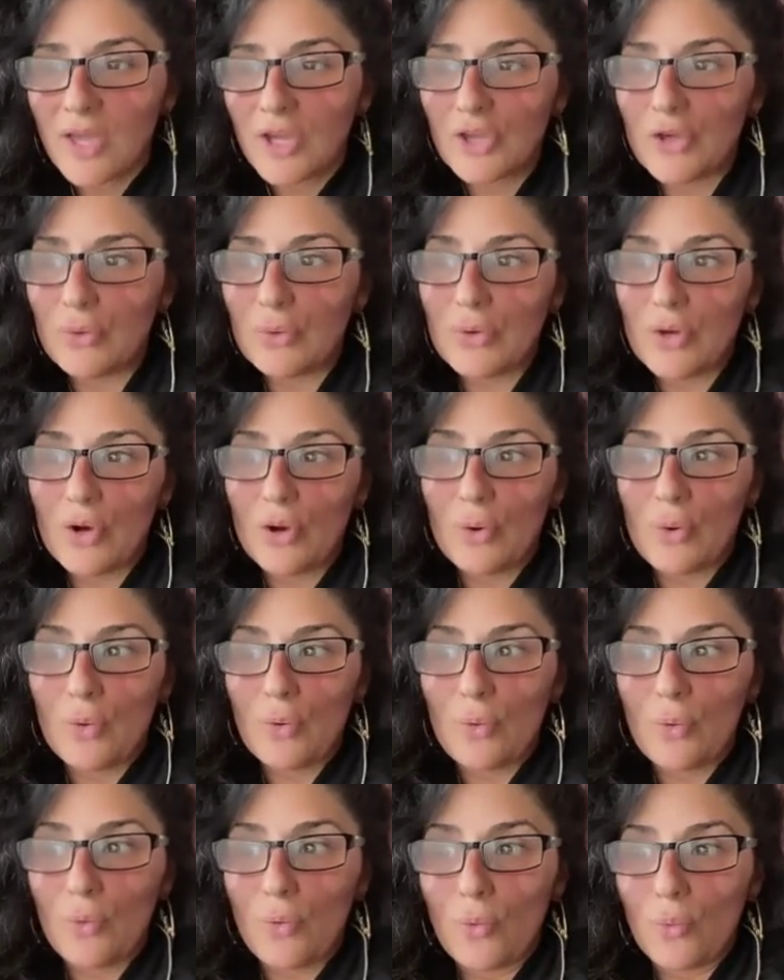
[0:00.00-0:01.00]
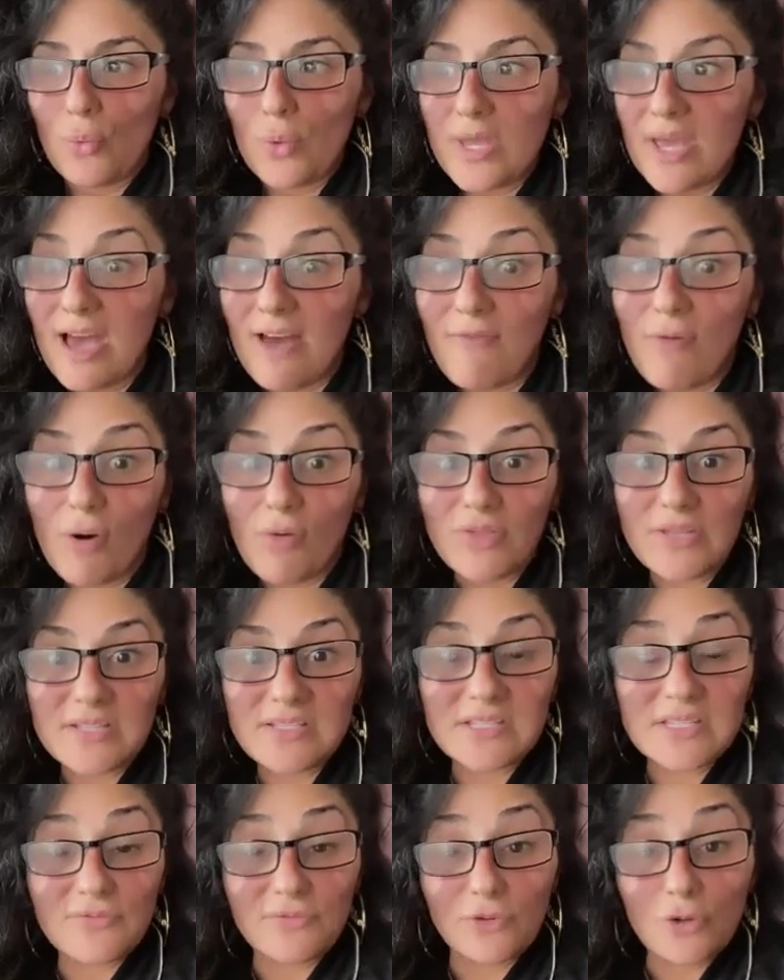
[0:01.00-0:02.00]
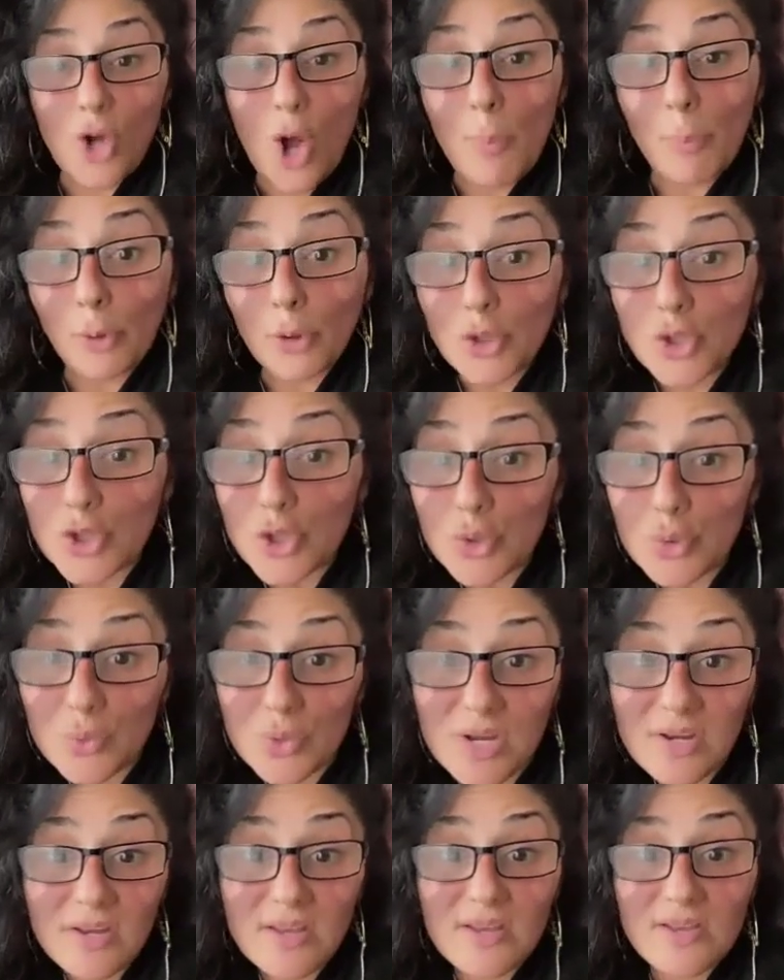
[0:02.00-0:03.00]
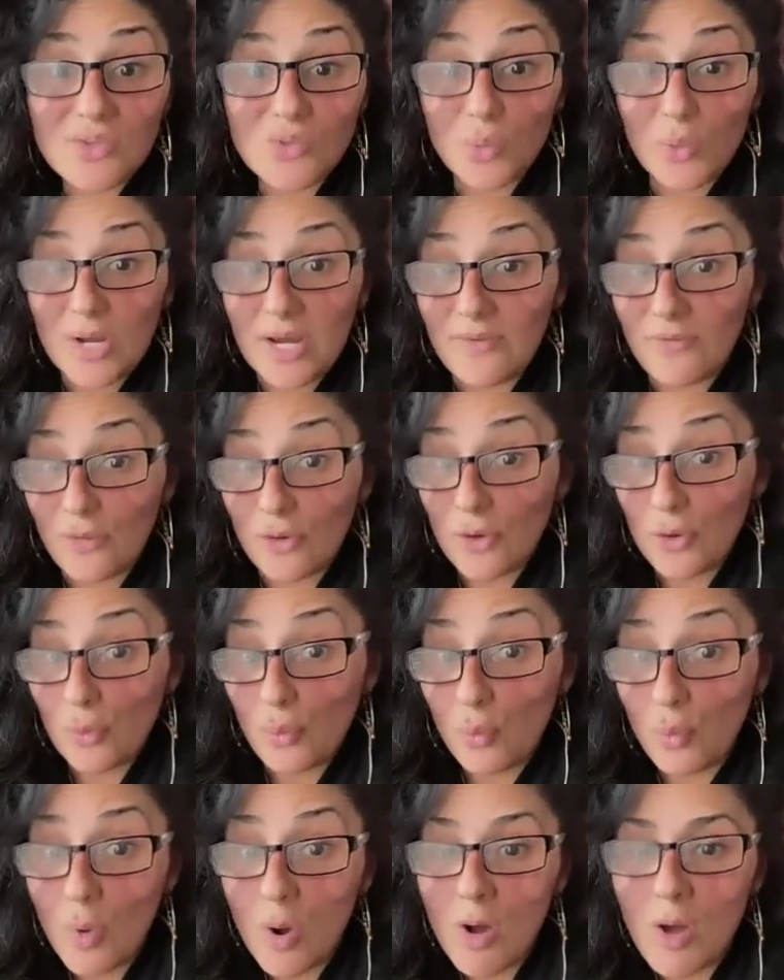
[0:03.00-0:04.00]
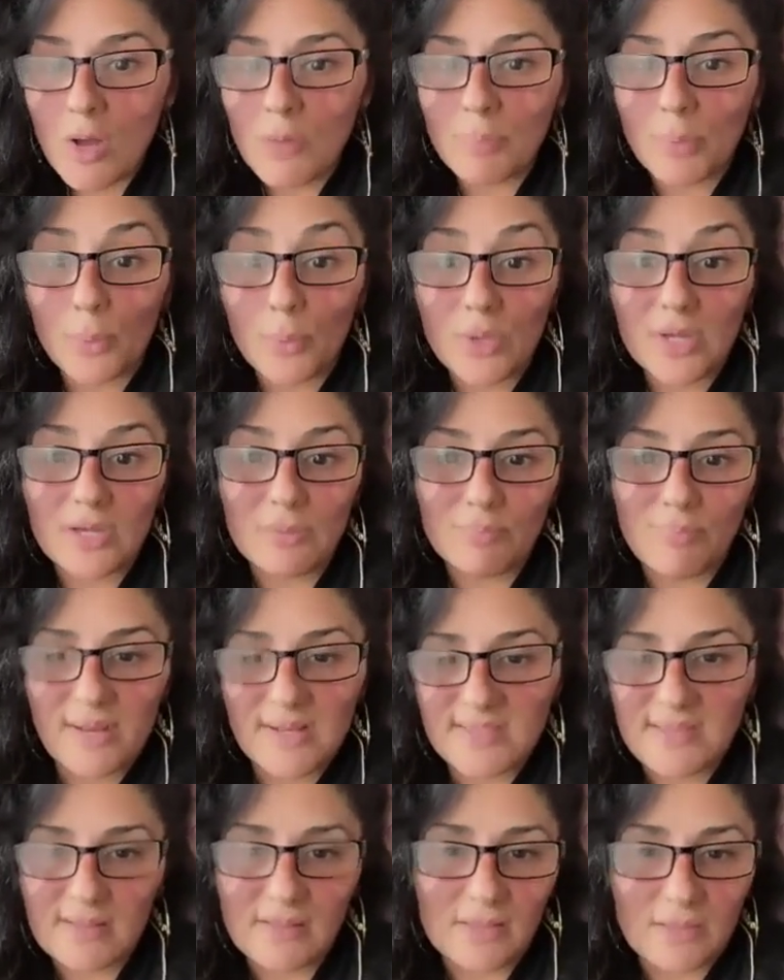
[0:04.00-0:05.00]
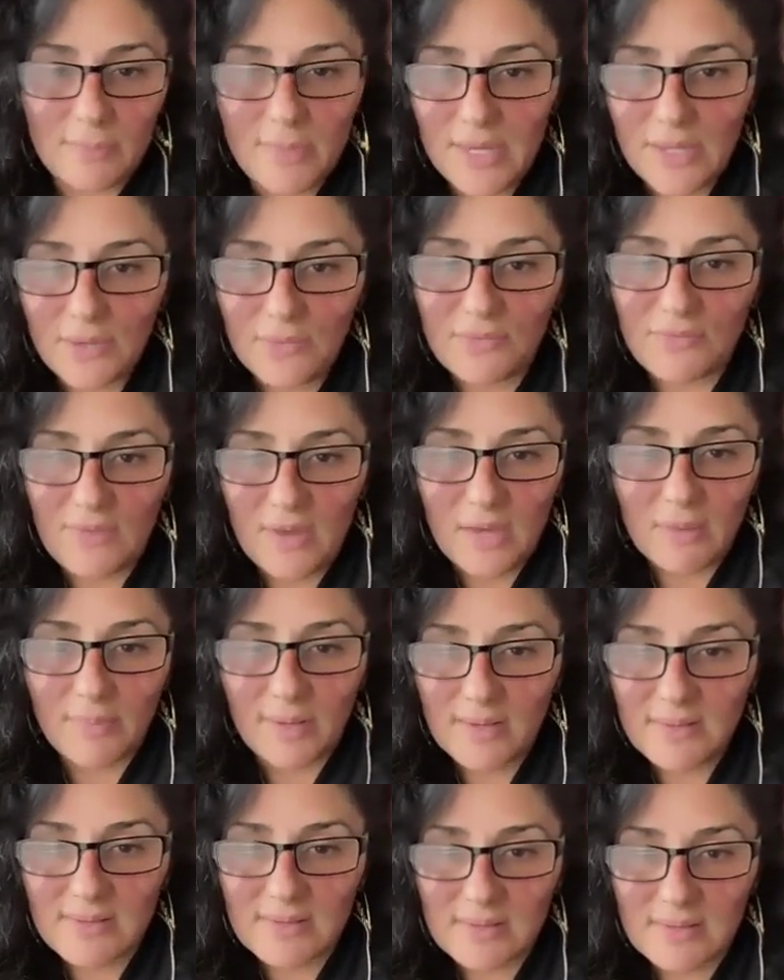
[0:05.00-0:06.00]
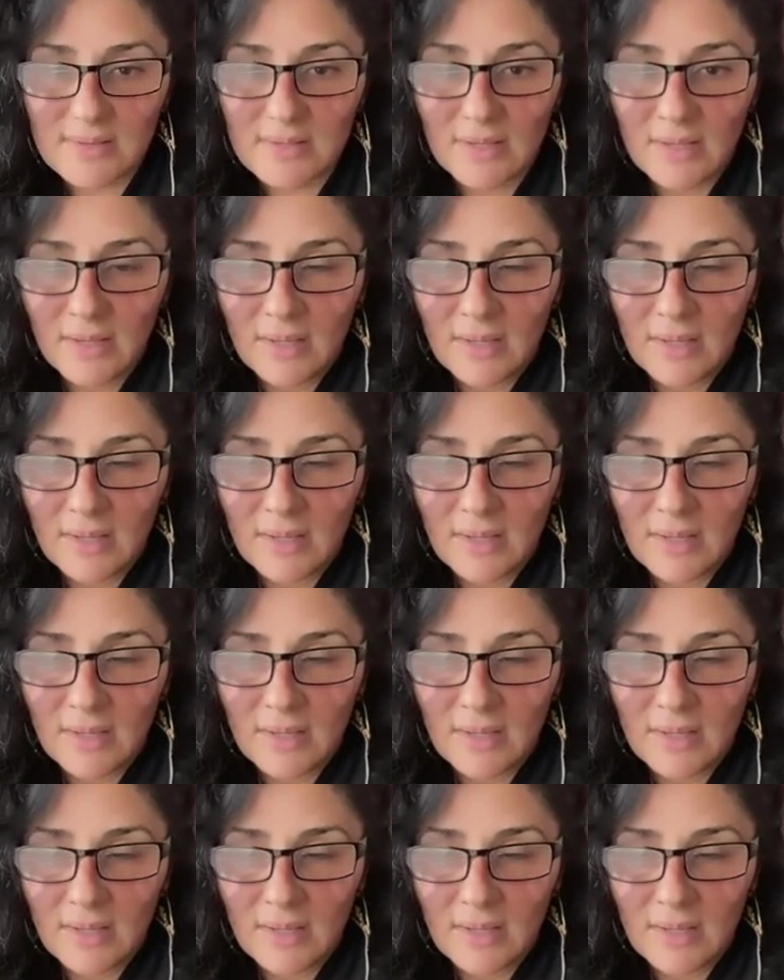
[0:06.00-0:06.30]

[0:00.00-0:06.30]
We have all these different opportunities, whatever you want, but we can basically make you famous.